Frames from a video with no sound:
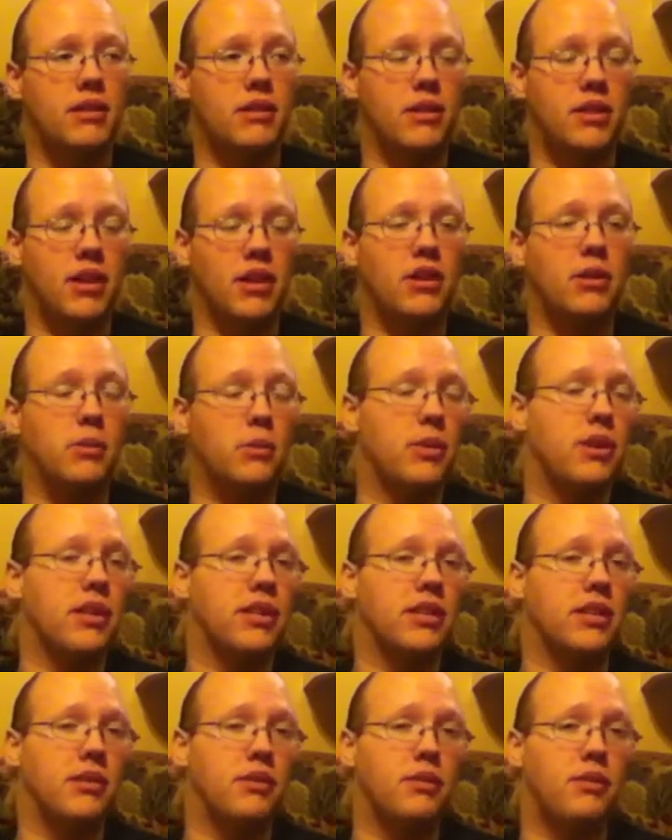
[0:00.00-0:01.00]
Gundam Wing
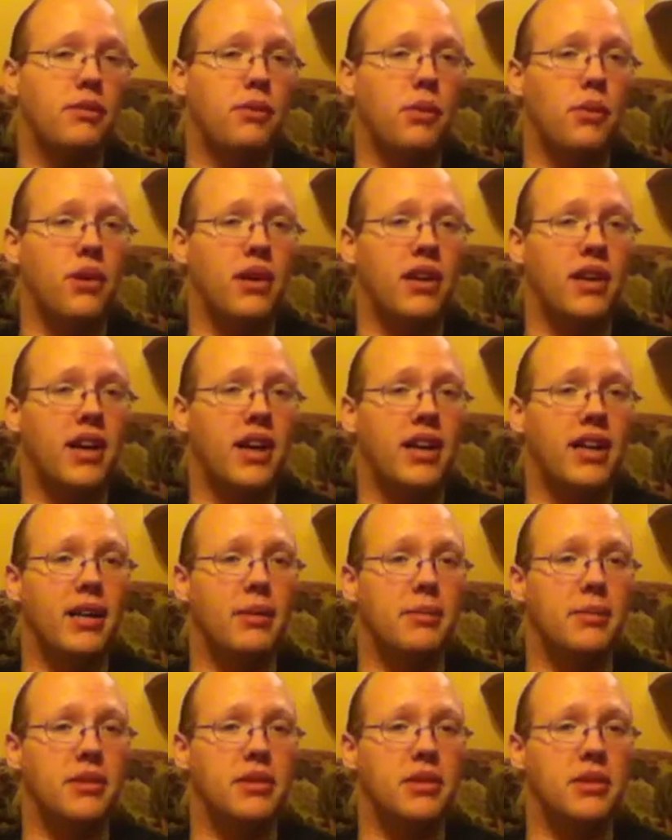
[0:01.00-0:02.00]
is a 49
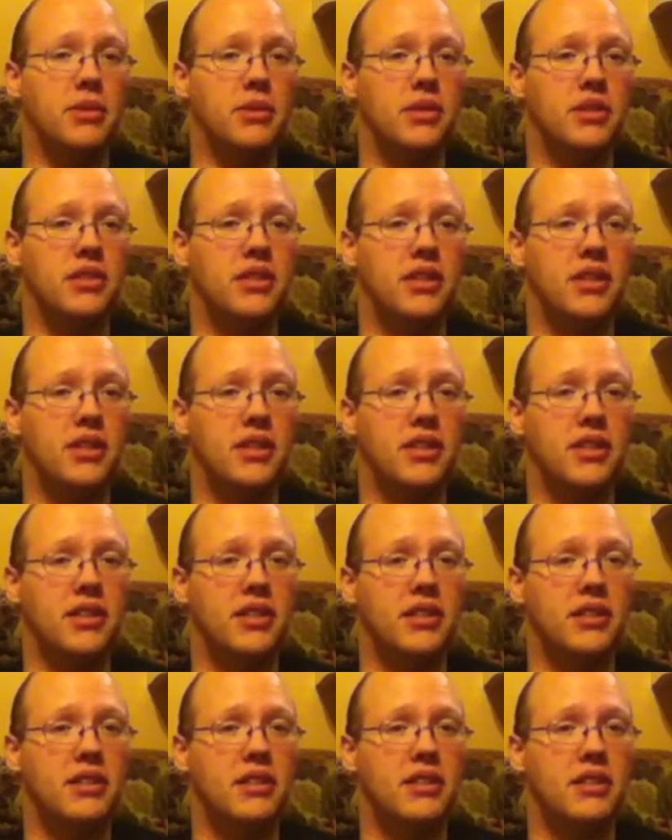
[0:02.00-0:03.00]
episode
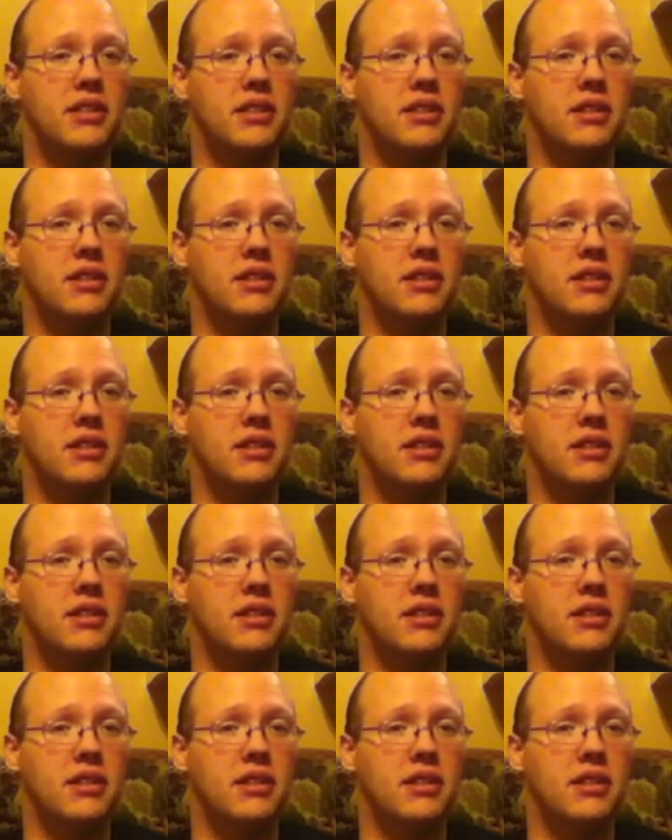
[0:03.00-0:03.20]
series.